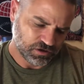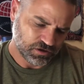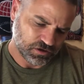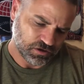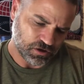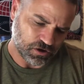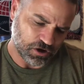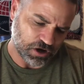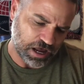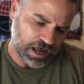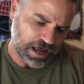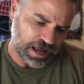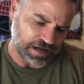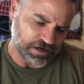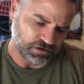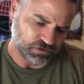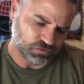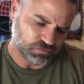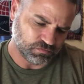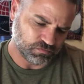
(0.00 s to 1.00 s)
Hold
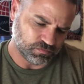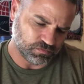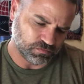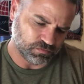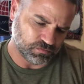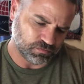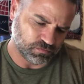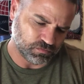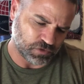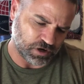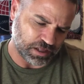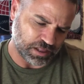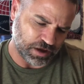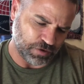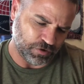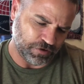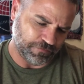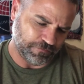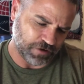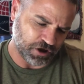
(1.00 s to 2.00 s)
on while I
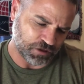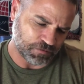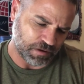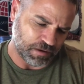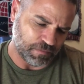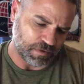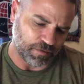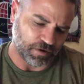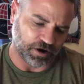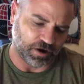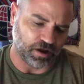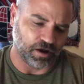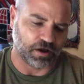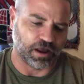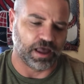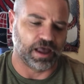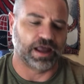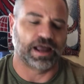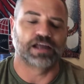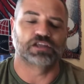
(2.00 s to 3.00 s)
refresh my memory. Okay,
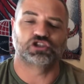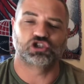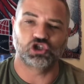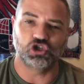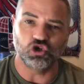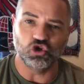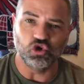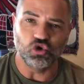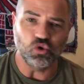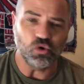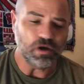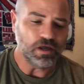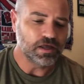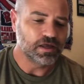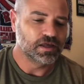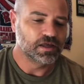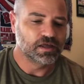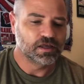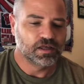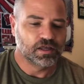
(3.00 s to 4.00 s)
I got two
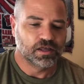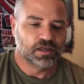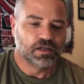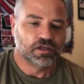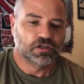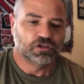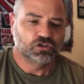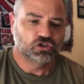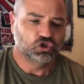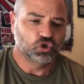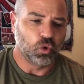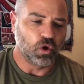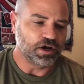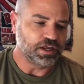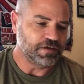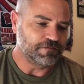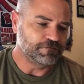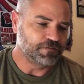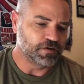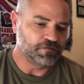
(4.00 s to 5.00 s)

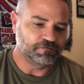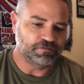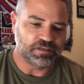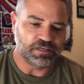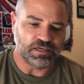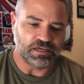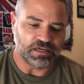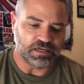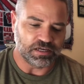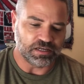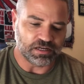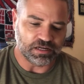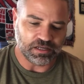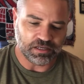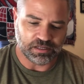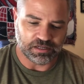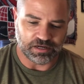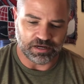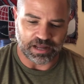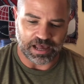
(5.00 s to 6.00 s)
2015
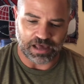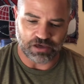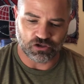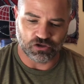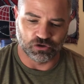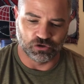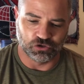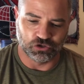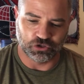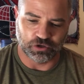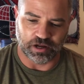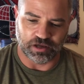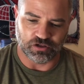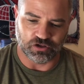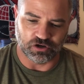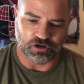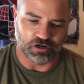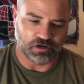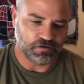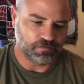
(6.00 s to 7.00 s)
National
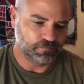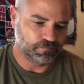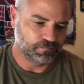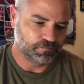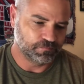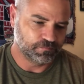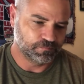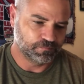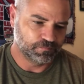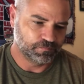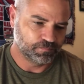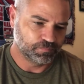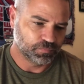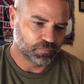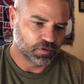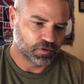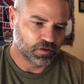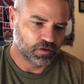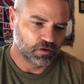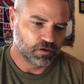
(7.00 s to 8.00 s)
Treasure
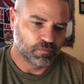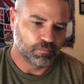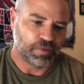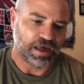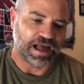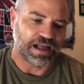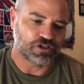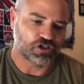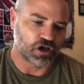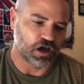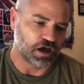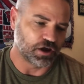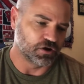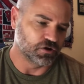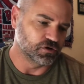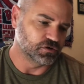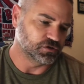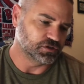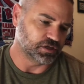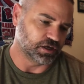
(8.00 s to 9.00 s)
patch
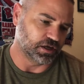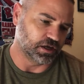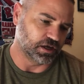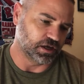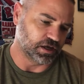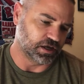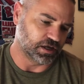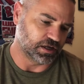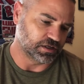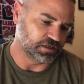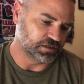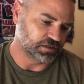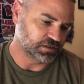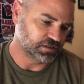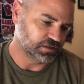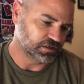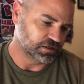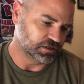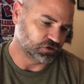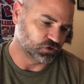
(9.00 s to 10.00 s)
autos and
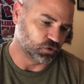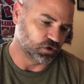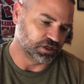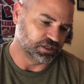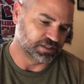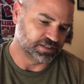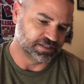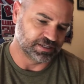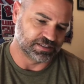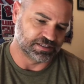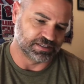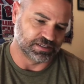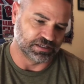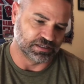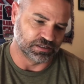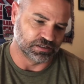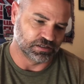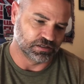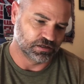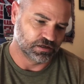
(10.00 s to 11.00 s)
a
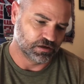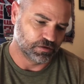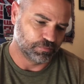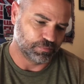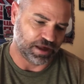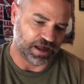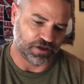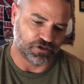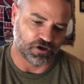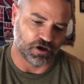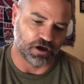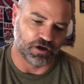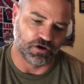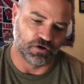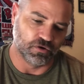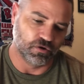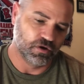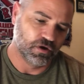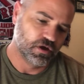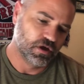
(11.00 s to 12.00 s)
2016 patch
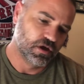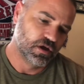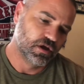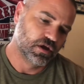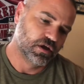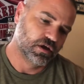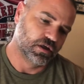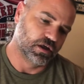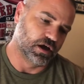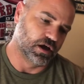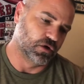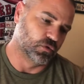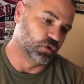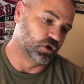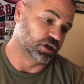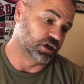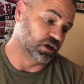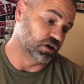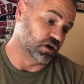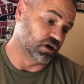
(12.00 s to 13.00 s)
auto uh,
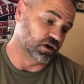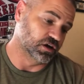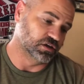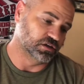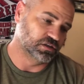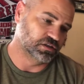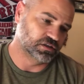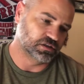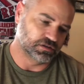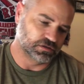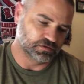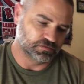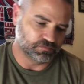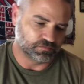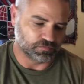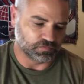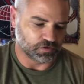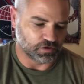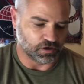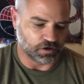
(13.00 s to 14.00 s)
rookie cards
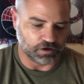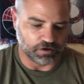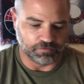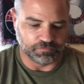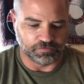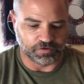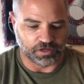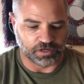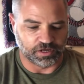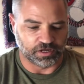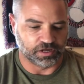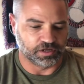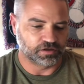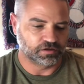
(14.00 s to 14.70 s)
of uh,